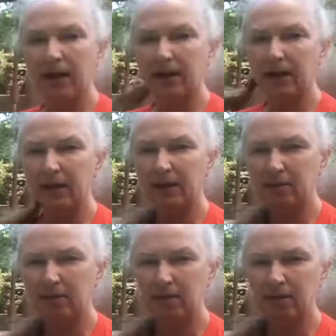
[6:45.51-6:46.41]
it
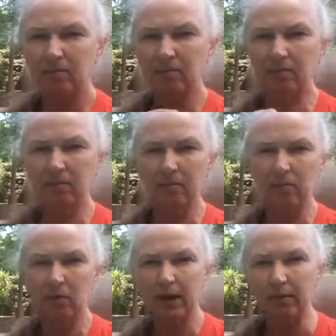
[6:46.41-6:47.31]
in.
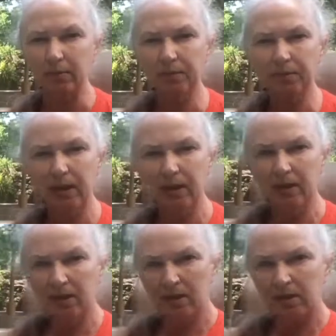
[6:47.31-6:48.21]
Okay,
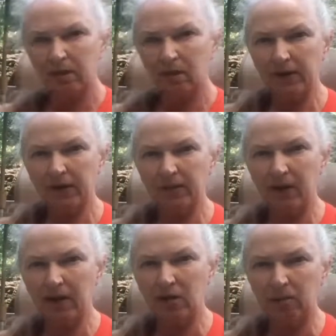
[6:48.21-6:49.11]
so if I got the
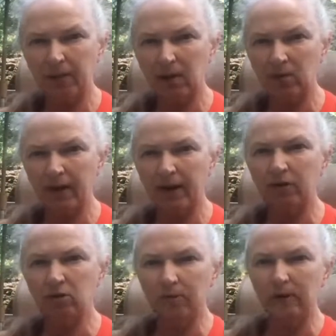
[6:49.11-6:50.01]
angle about right,
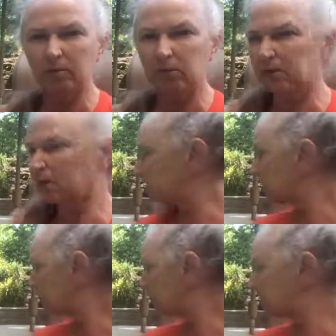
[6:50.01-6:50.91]
you'll be able to see
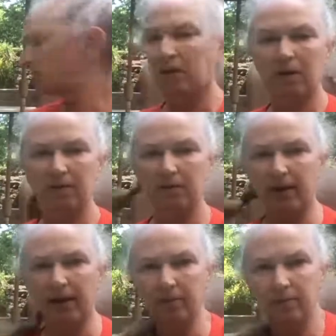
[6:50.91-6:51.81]
this fall on the ground.